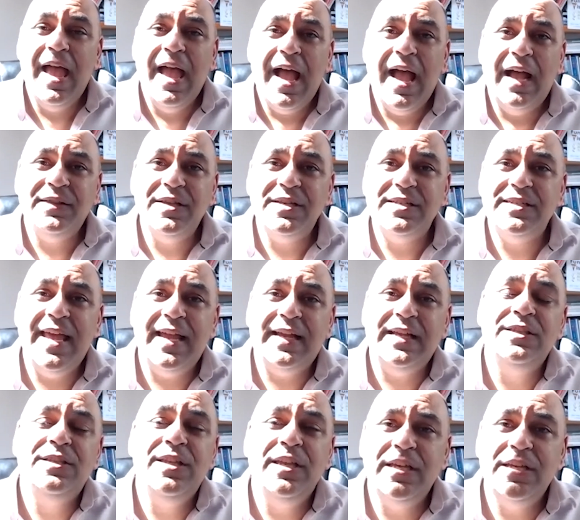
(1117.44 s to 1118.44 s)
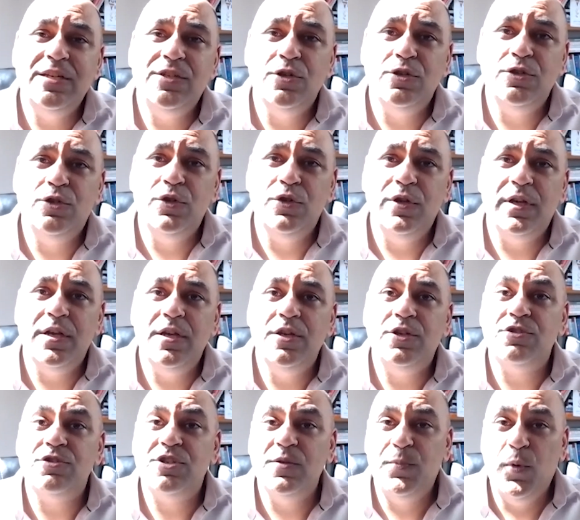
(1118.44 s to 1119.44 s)
And the second thing is
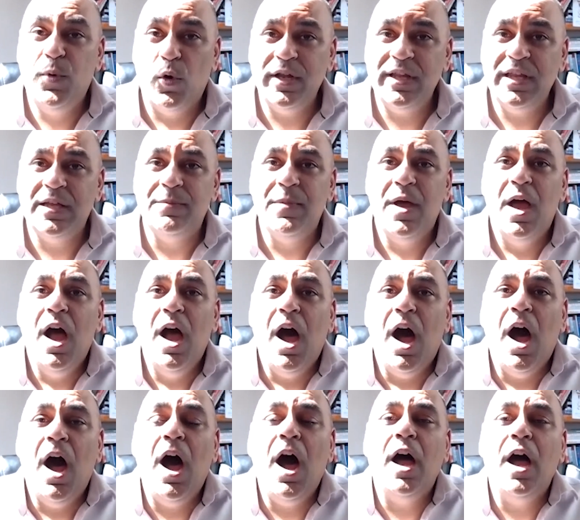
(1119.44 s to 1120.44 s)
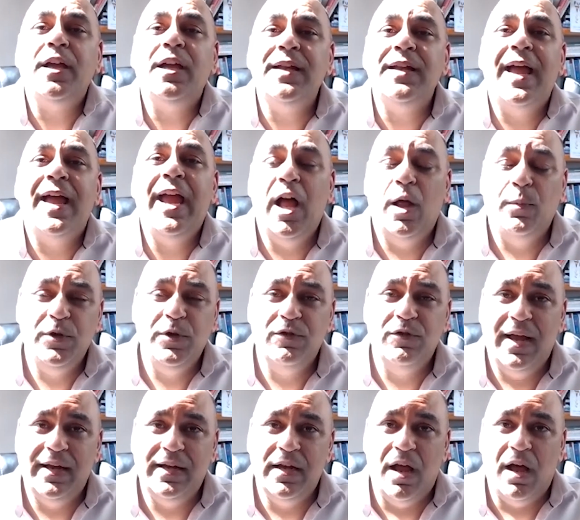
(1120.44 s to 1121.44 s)
you're supporting them. How can I help you
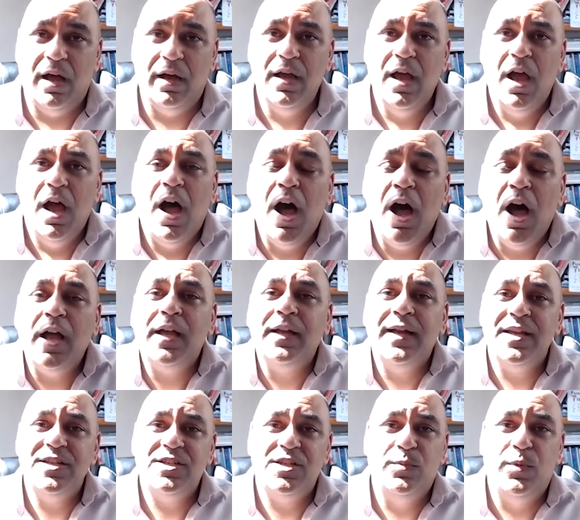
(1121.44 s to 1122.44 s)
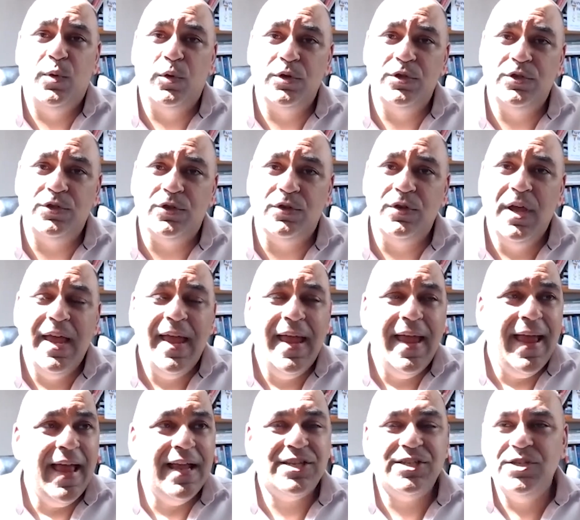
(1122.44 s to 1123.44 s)
right now? How can I support you?
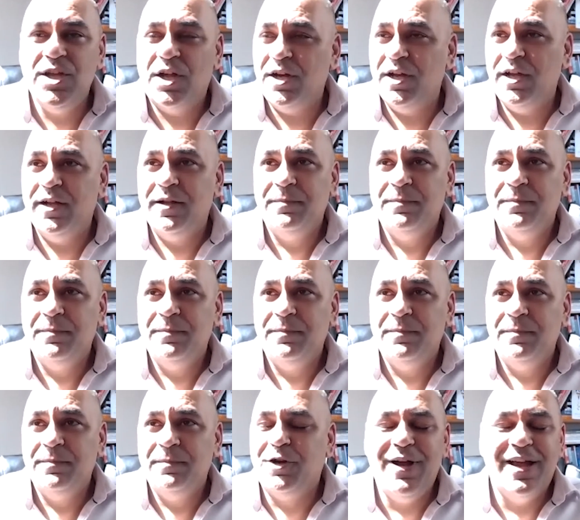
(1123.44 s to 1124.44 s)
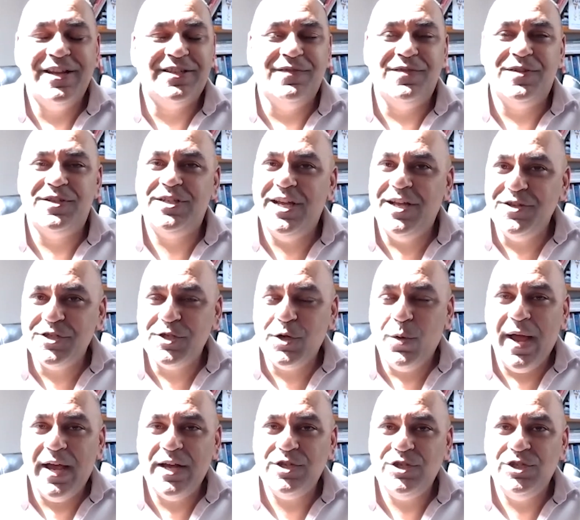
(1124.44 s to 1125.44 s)
It's not an aggressive sales
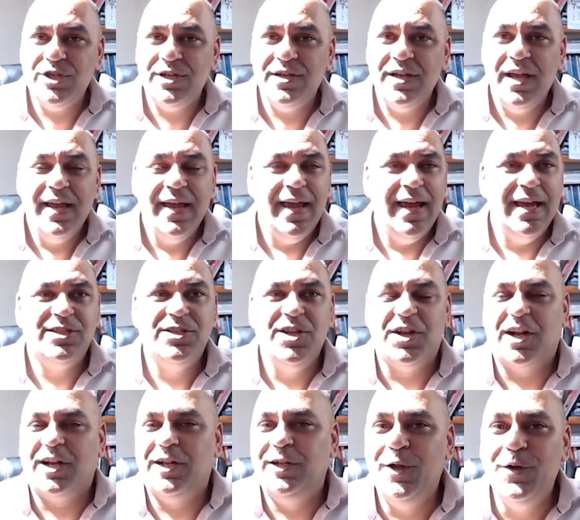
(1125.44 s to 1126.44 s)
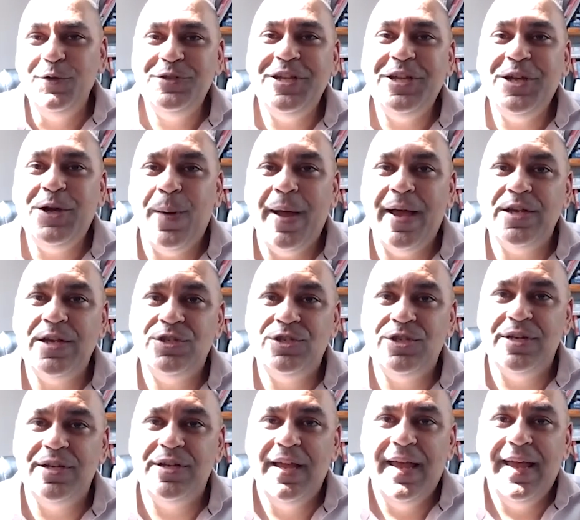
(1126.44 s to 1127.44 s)
question. It's not a closing
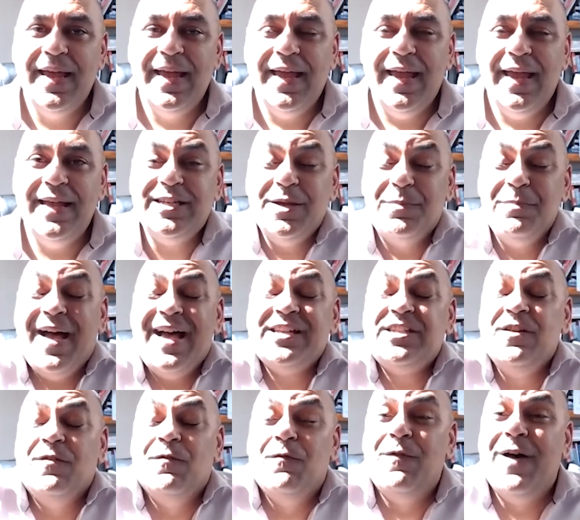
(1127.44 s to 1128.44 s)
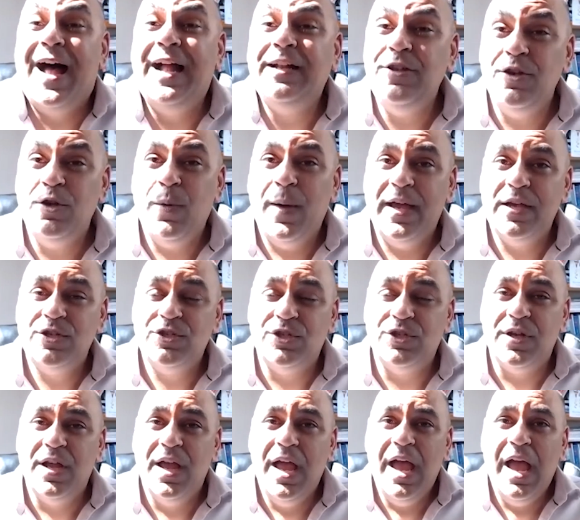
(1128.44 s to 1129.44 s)
question. It's a massive value
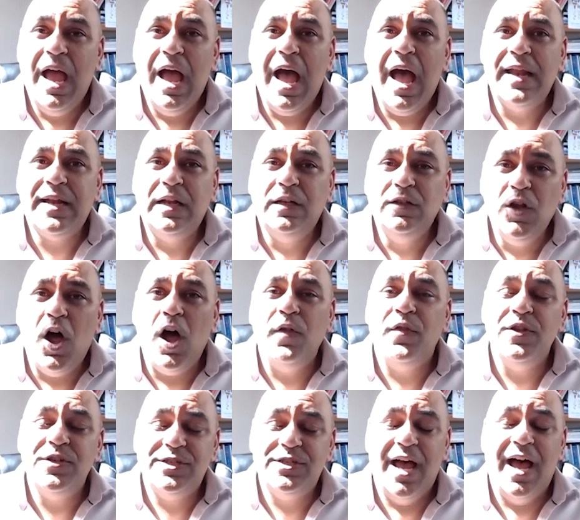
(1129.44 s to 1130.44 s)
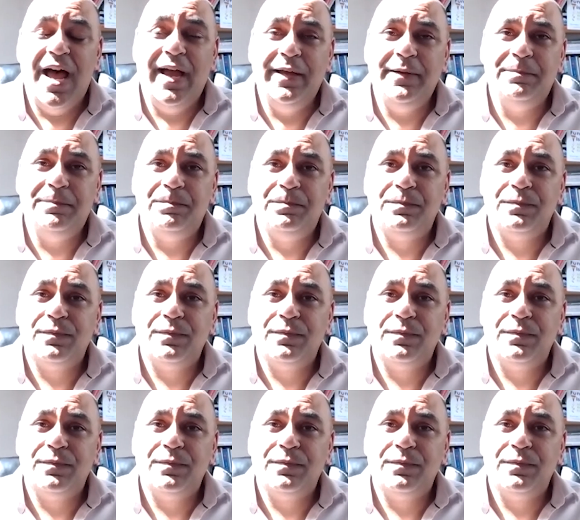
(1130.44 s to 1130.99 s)
question. And a lot of the time,